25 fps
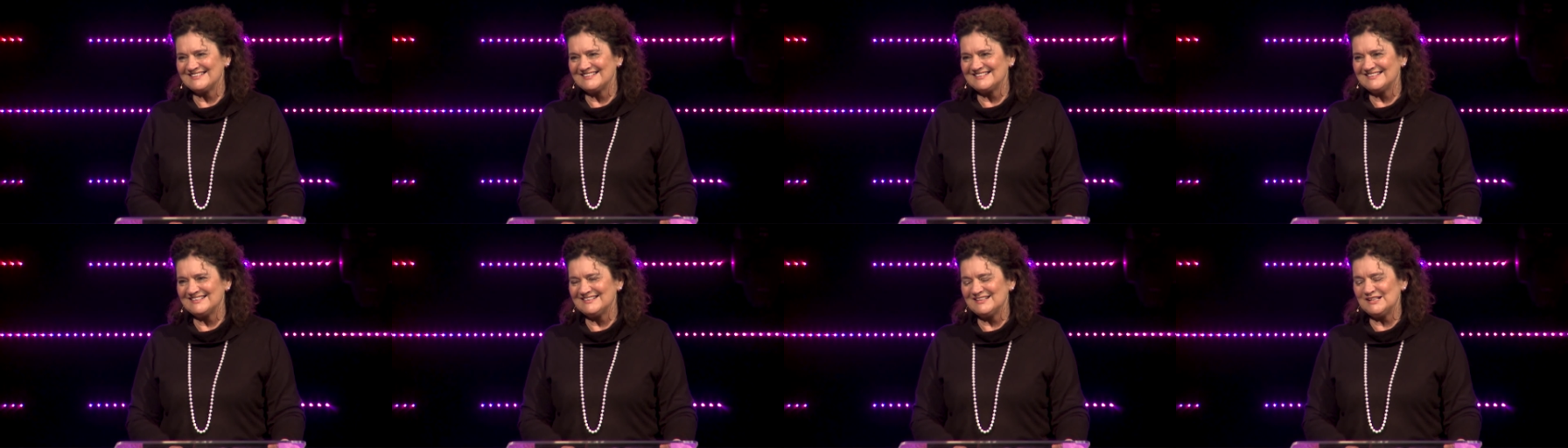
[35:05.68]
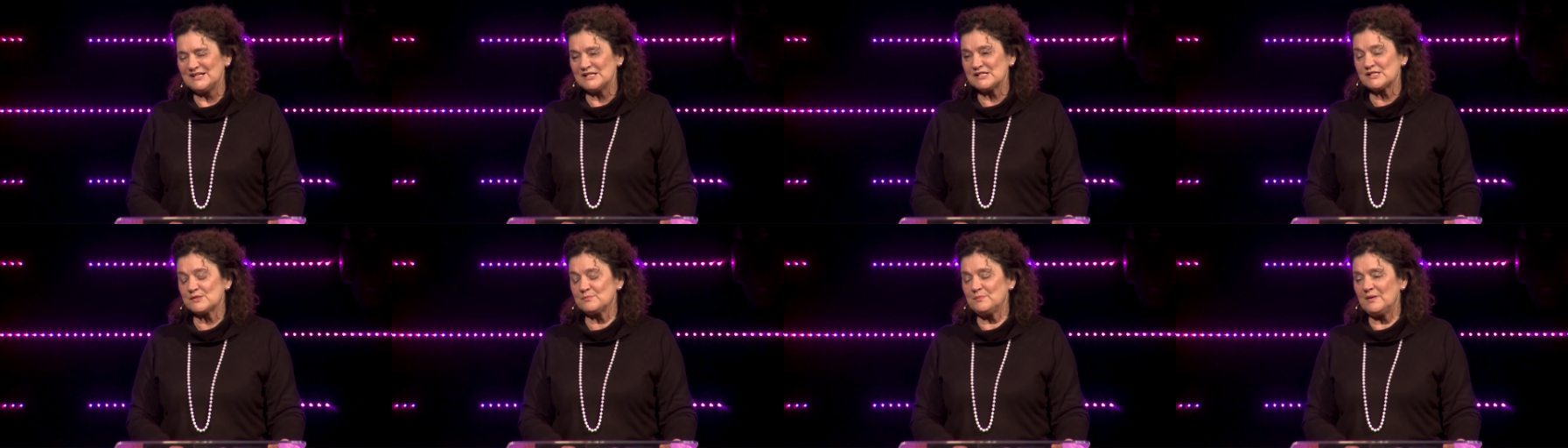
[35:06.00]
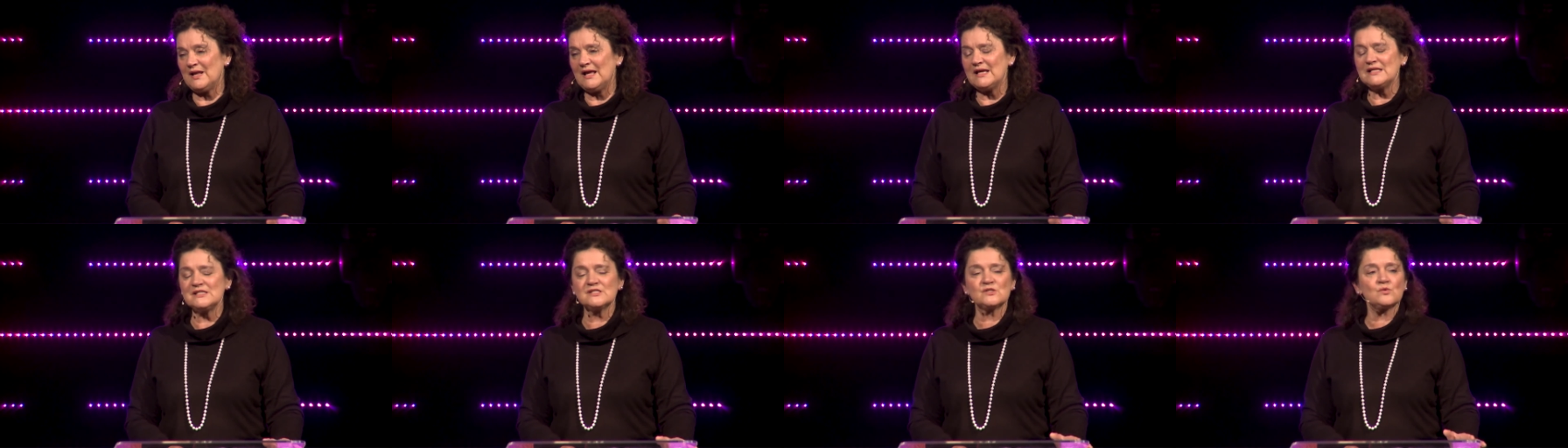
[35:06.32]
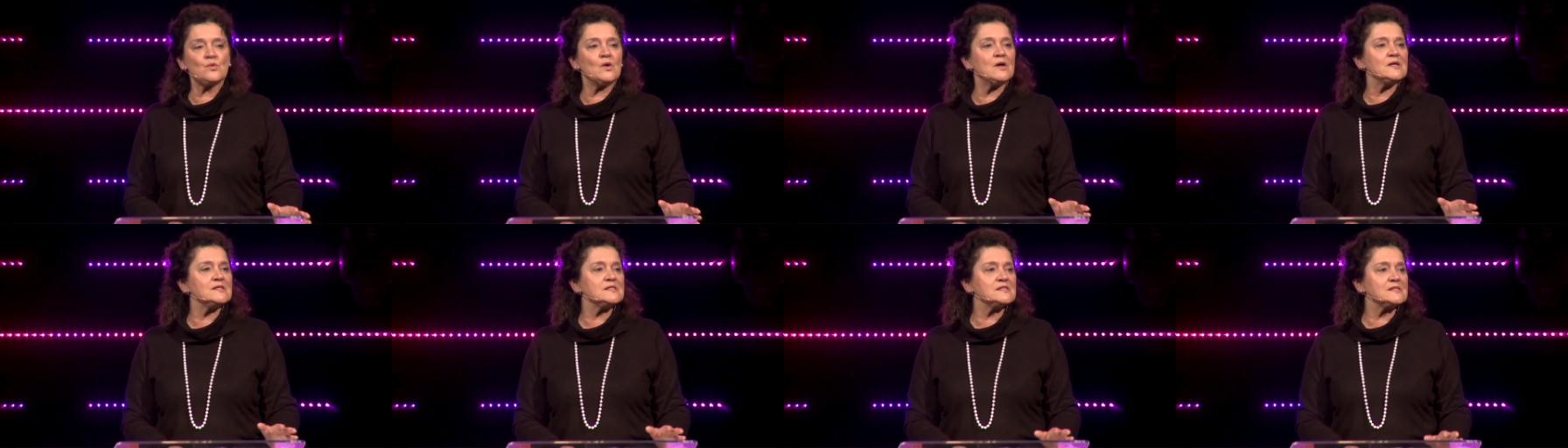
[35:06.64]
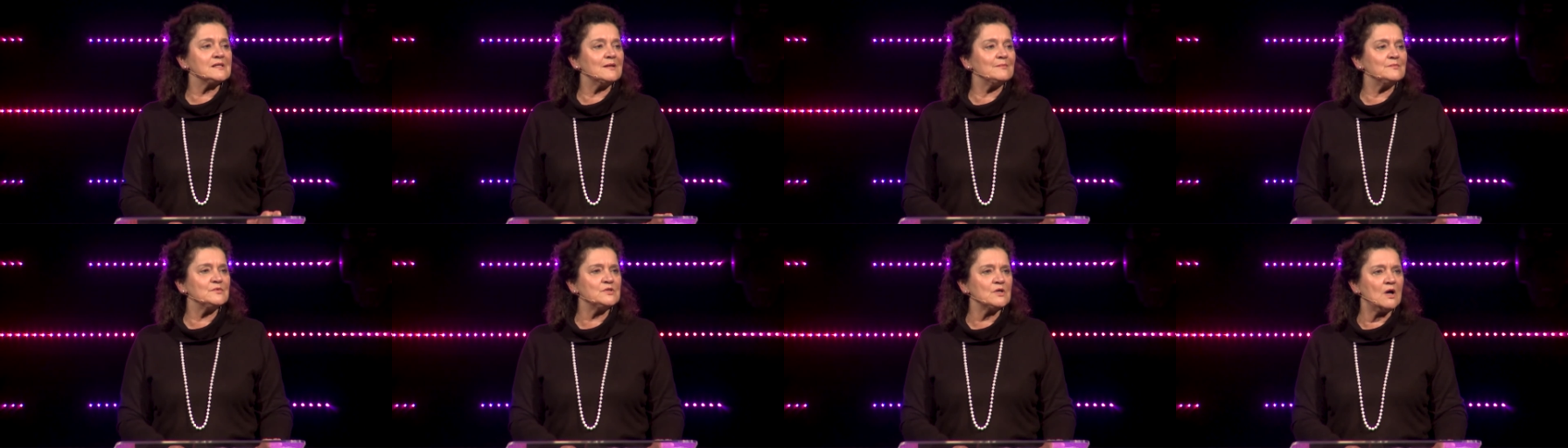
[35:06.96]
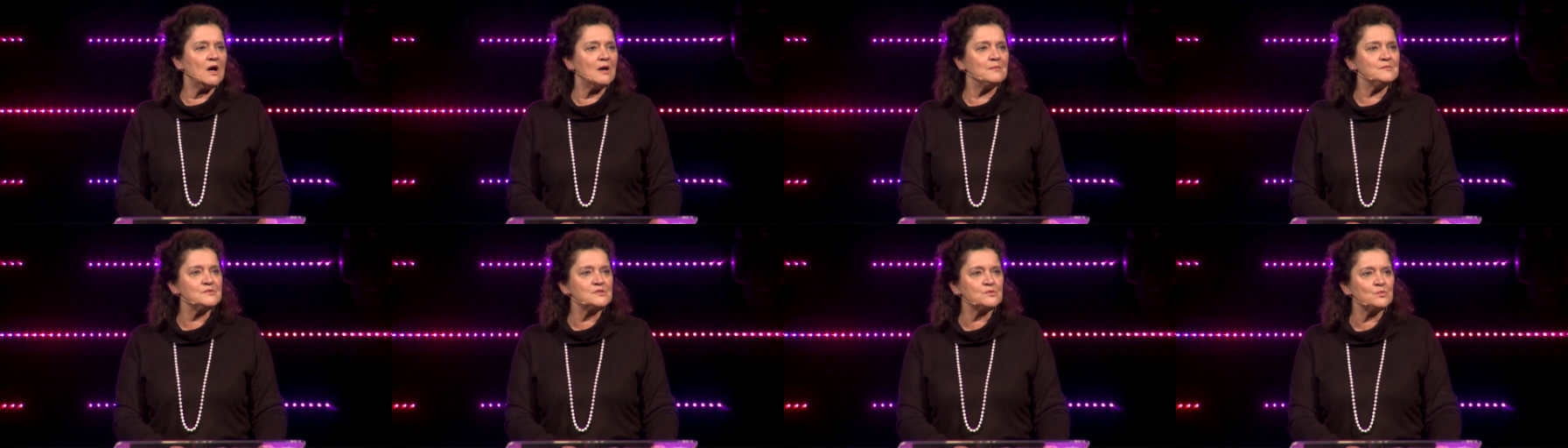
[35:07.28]
It explains why
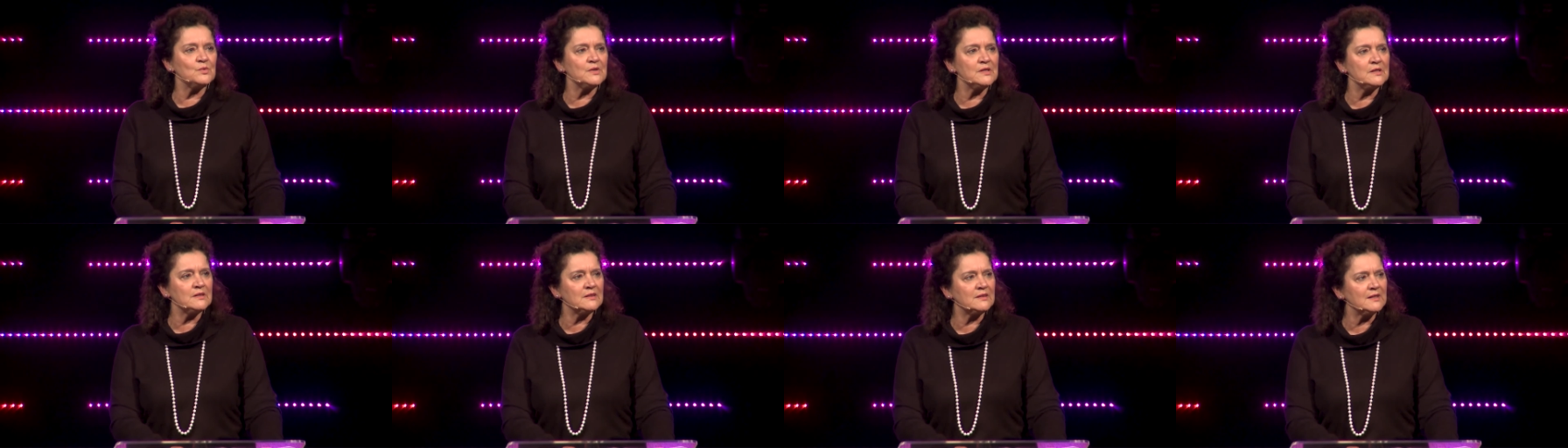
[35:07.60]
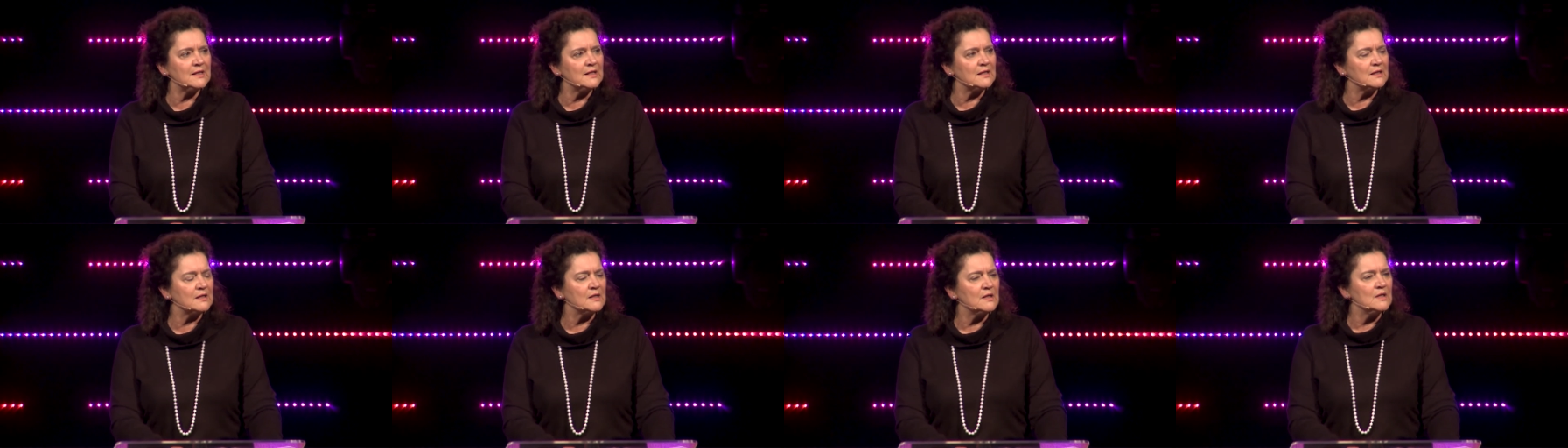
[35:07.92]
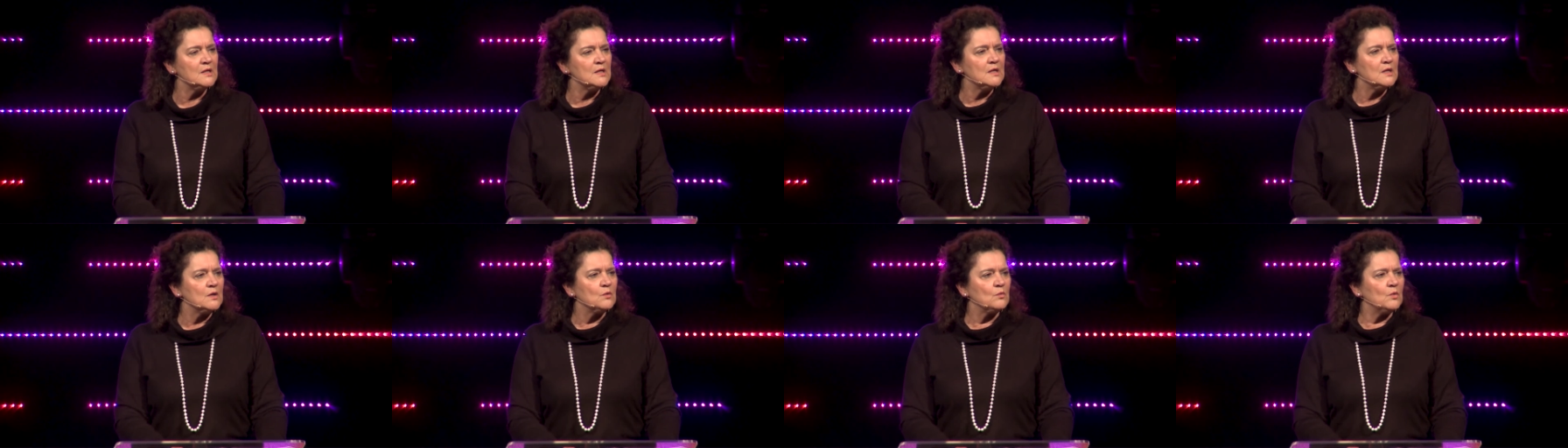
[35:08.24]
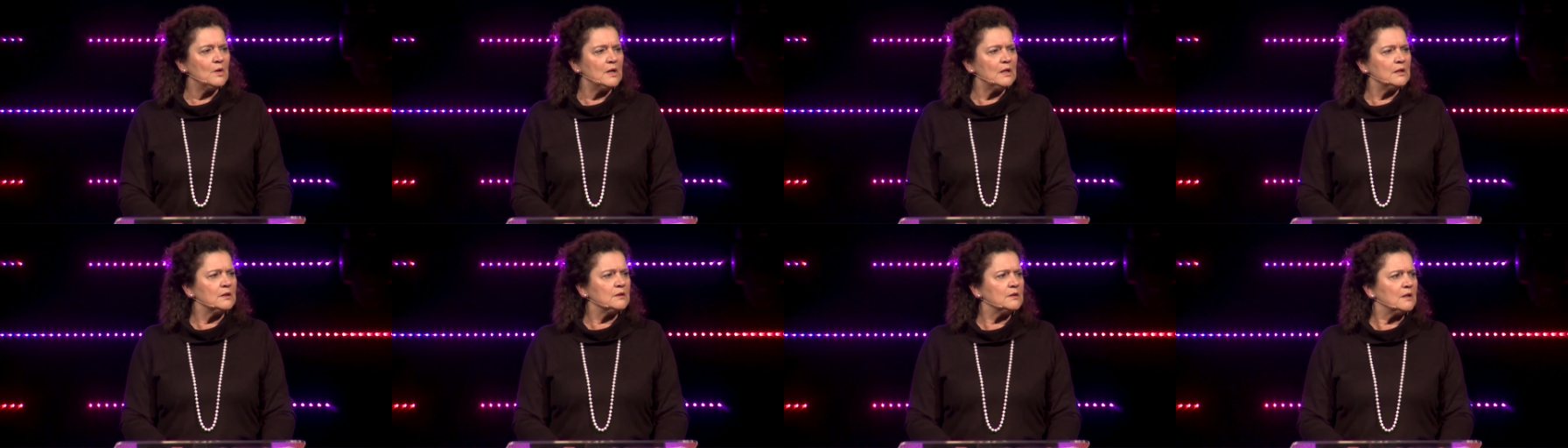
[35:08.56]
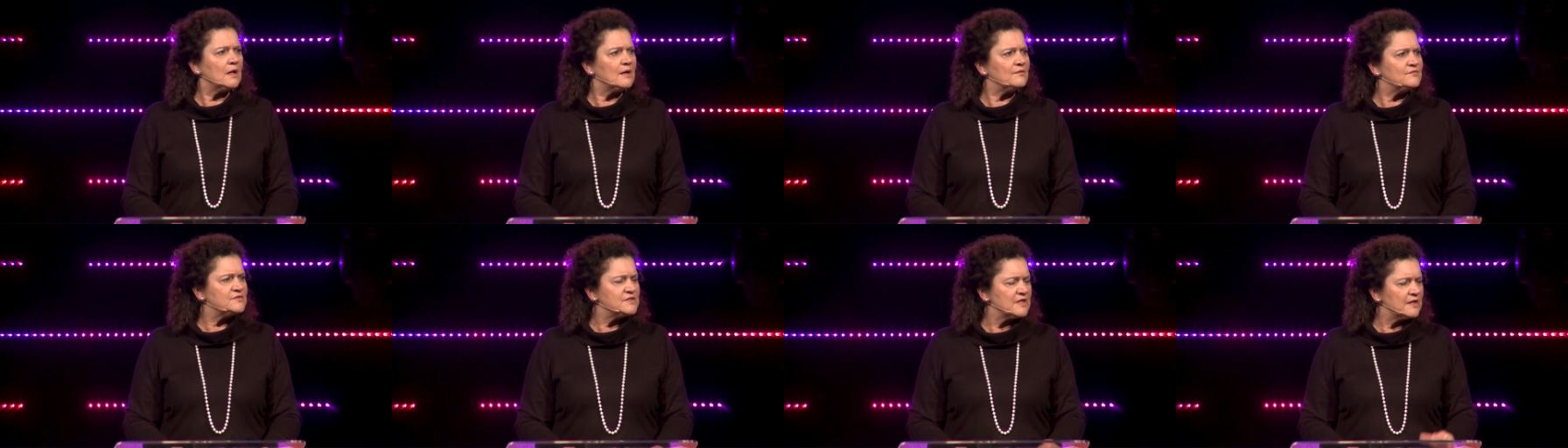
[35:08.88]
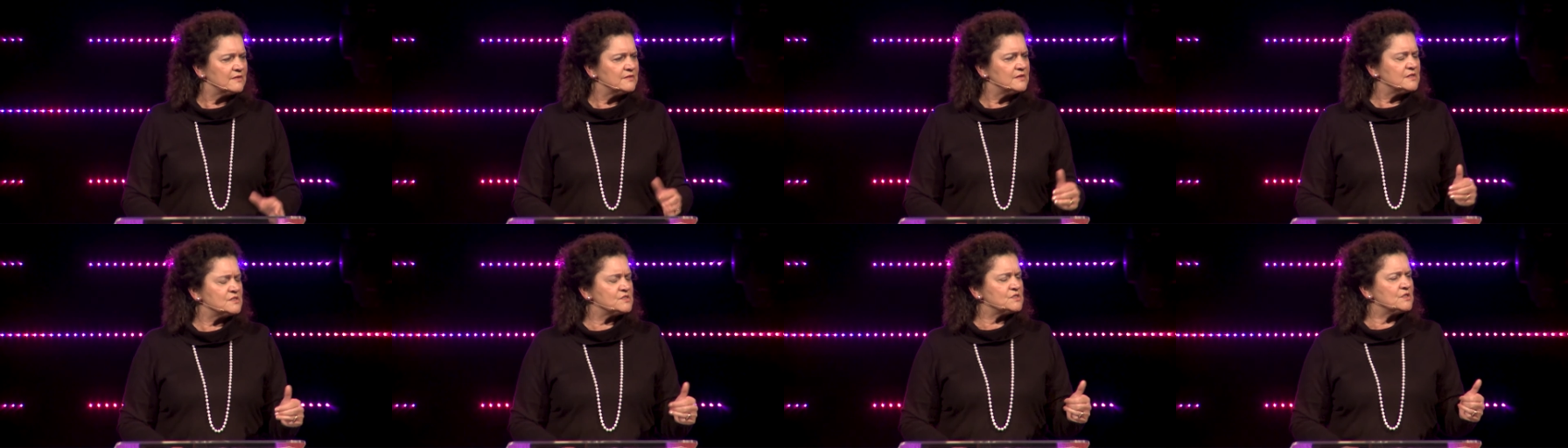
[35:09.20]
sometimes we think, well, I've
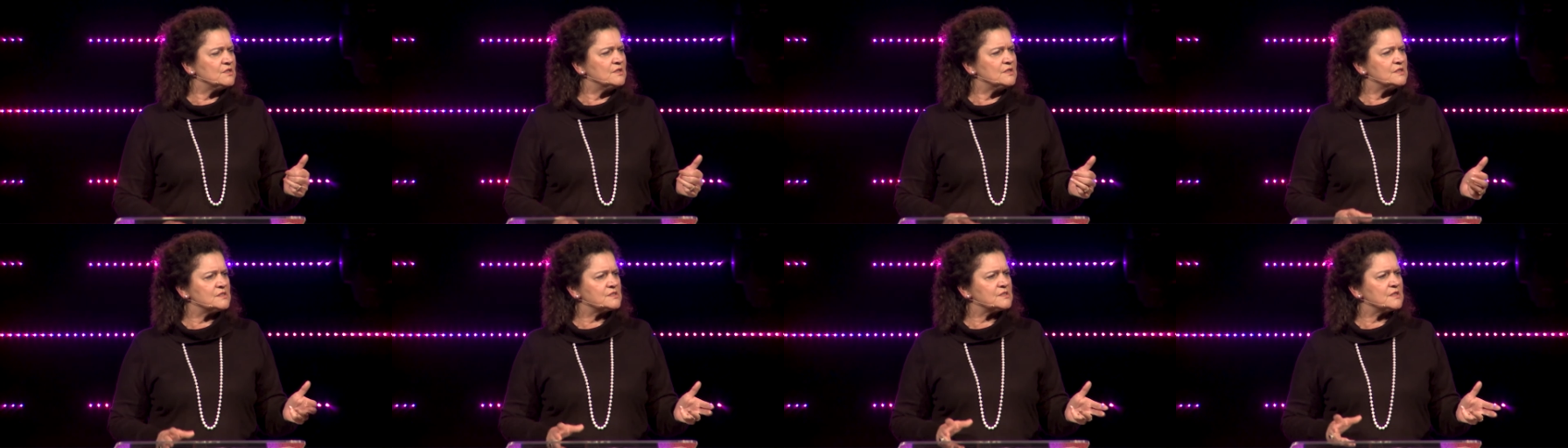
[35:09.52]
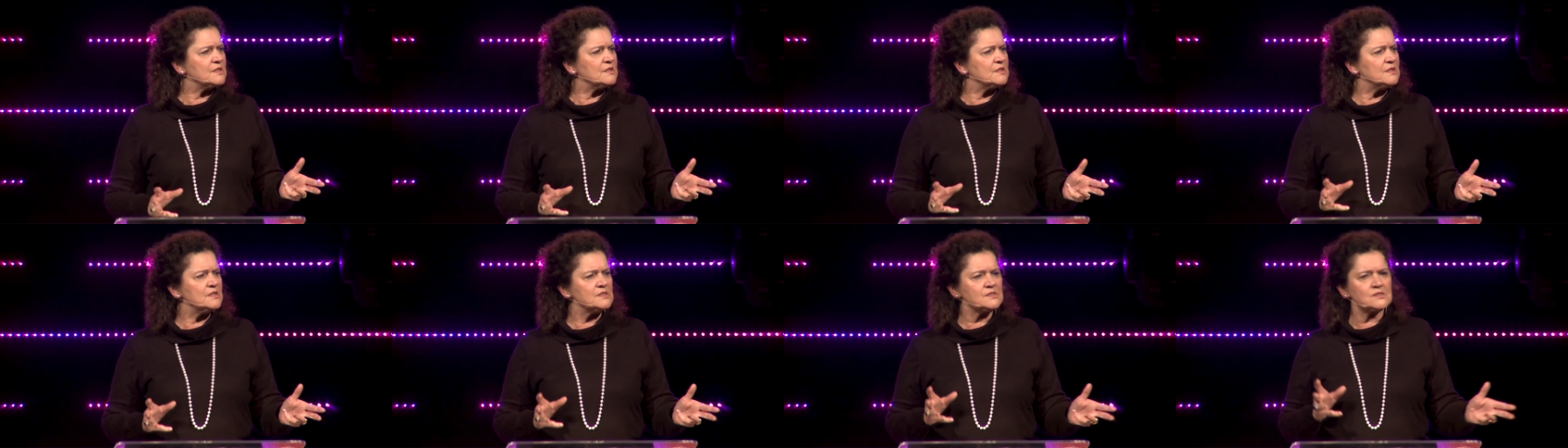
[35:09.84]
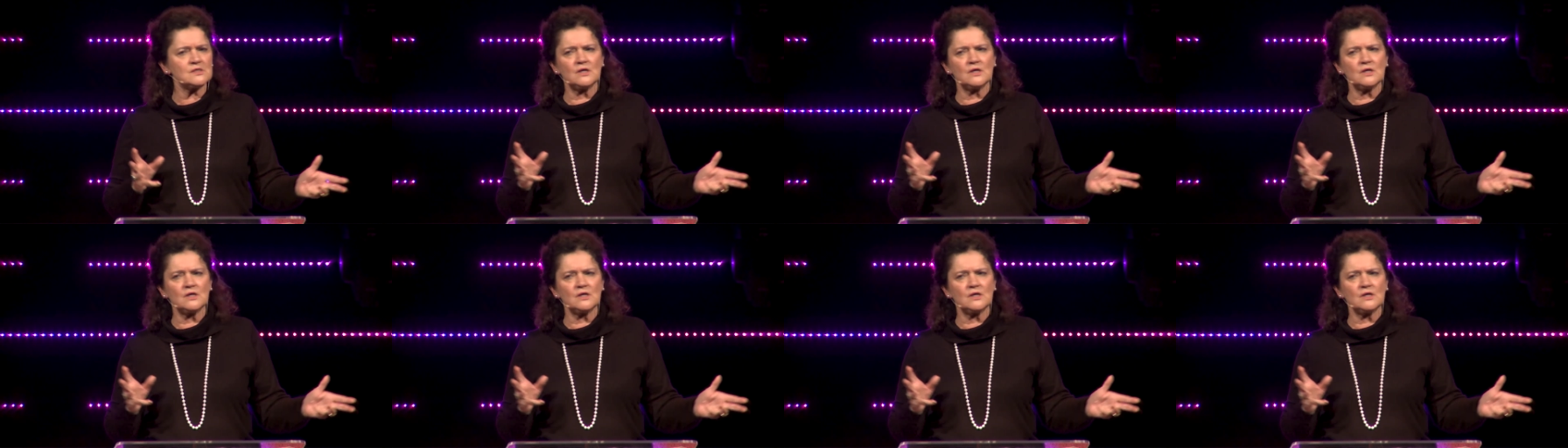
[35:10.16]
done this and this and this.